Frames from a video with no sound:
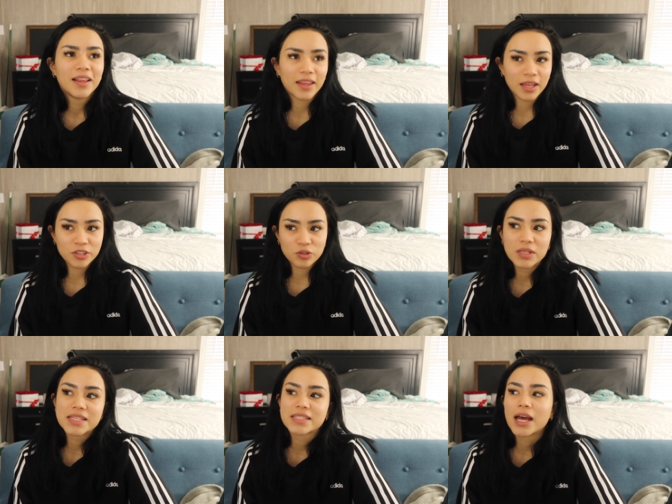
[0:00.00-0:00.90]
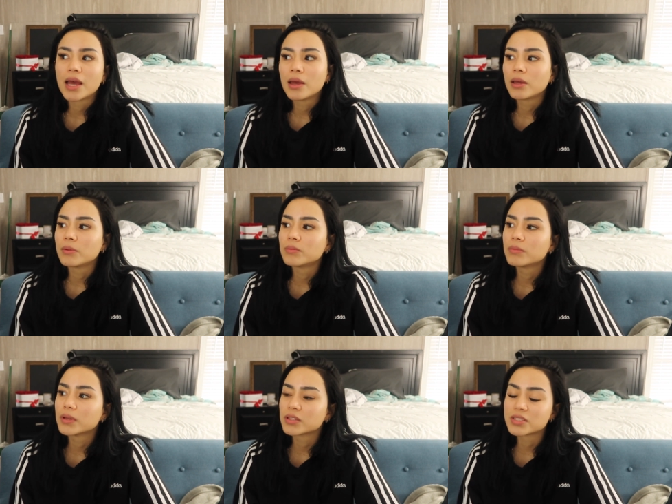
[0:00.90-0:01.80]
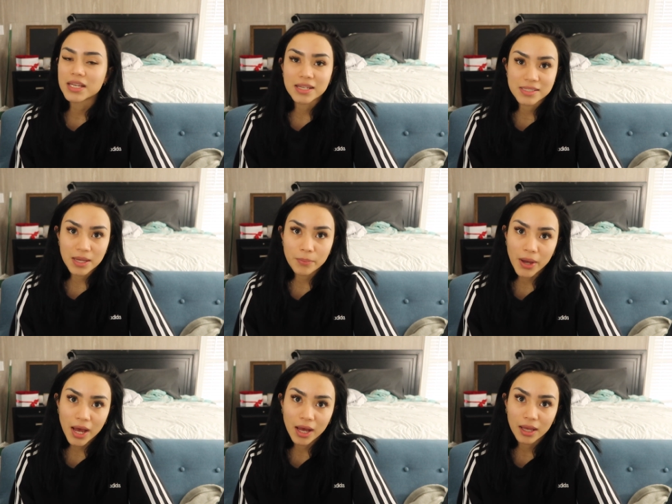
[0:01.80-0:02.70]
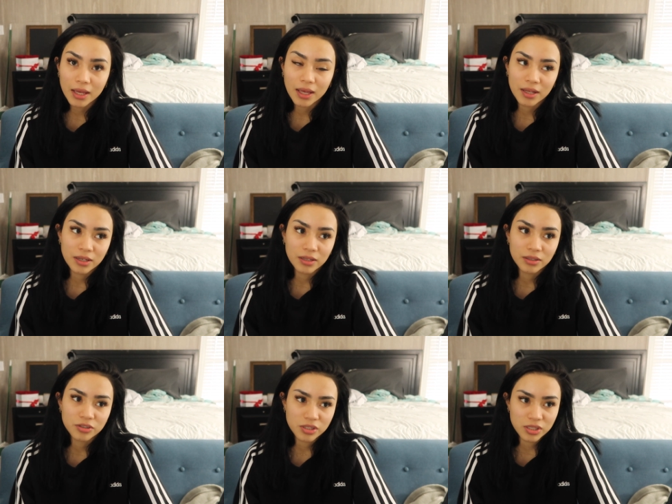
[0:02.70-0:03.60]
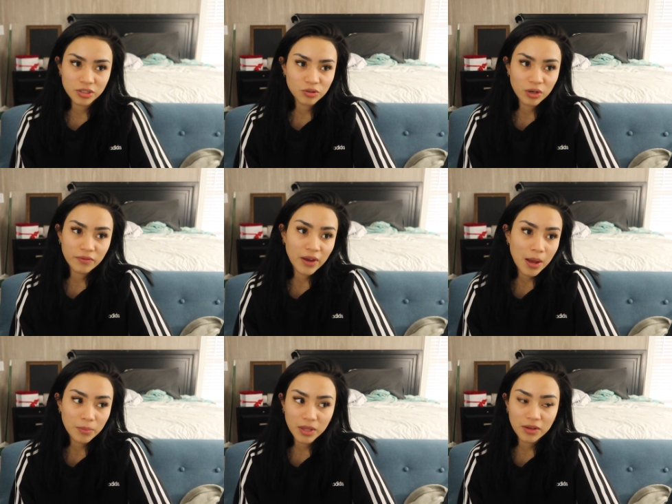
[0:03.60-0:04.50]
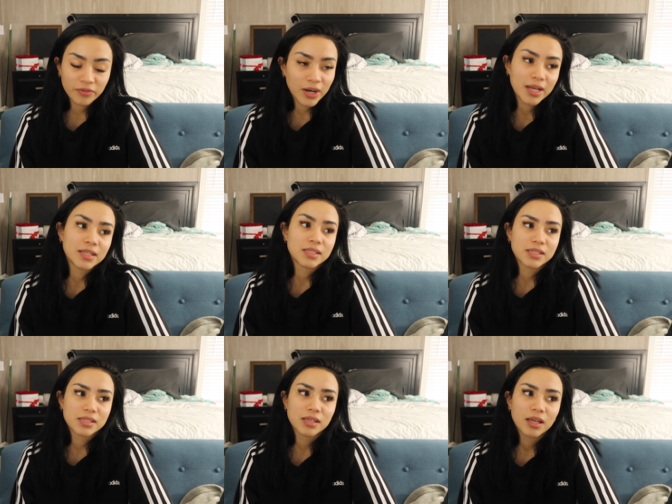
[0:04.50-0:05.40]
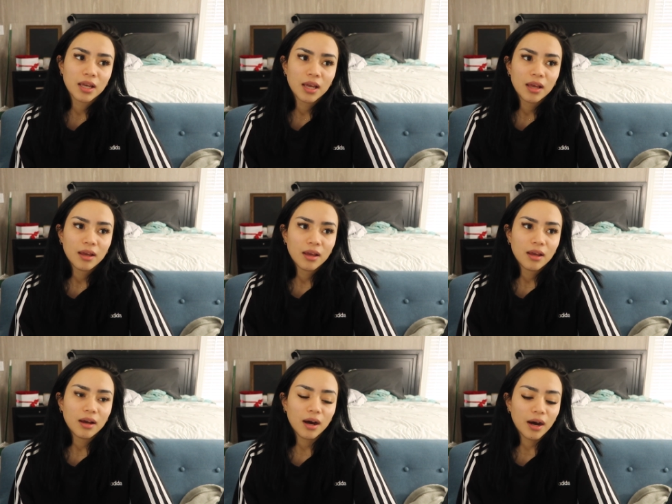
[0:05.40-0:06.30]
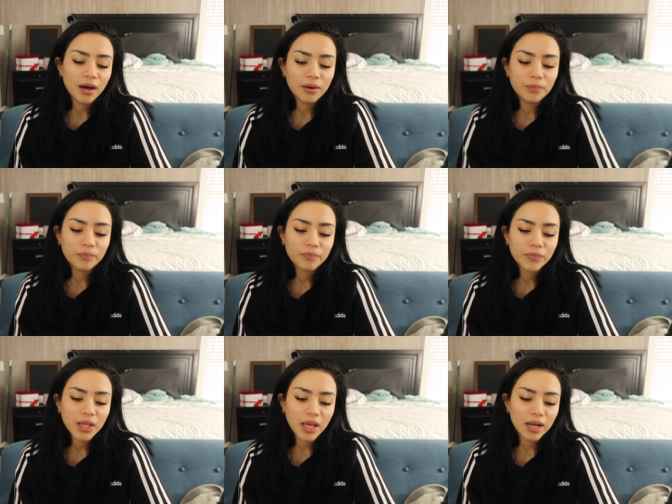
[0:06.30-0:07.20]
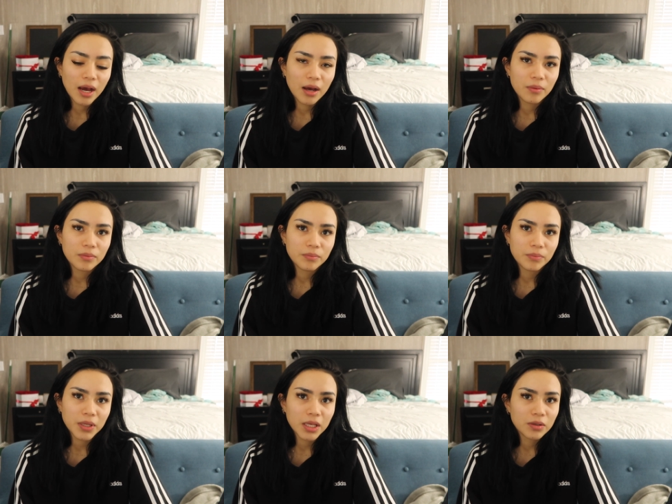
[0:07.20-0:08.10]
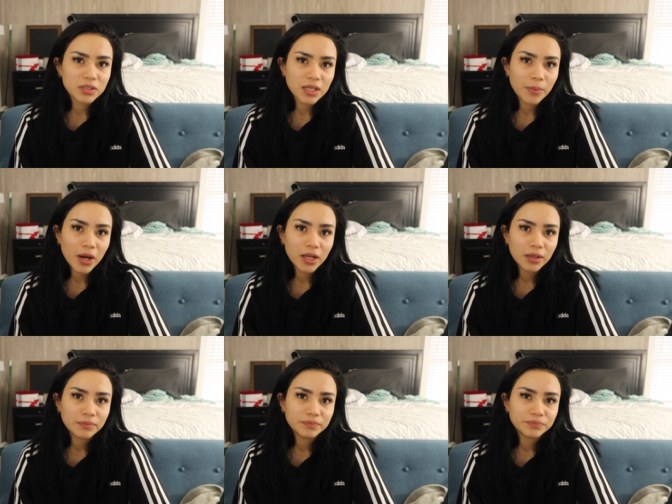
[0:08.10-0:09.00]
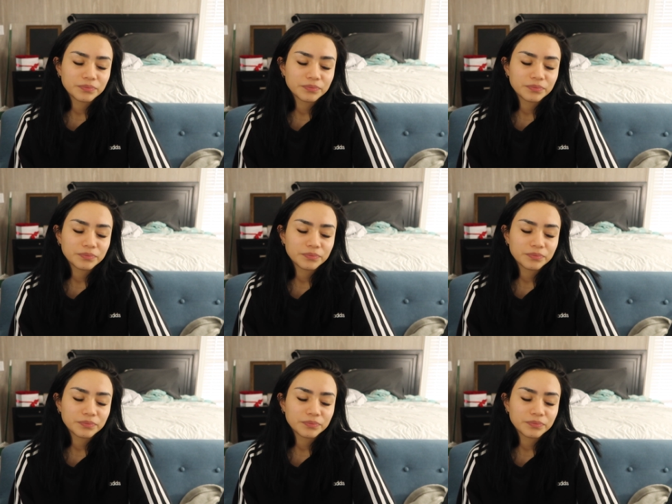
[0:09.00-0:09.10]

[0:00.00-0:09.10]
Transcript: like enjoy this time, to take a step back and just enjoy family, friends, um, and not be guilty about it.